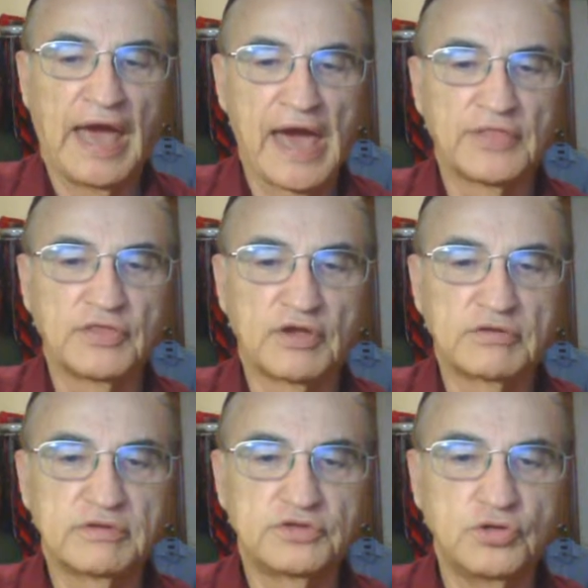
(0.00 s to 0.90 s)
And
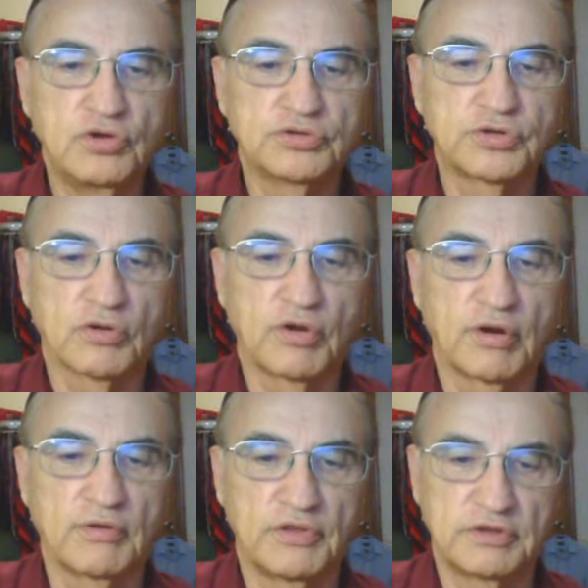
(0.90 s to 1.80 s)
the Jews are
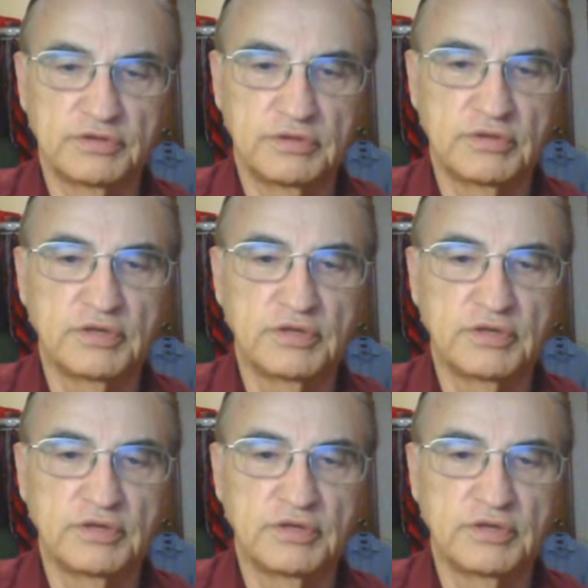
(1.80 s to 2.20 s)
going to, the,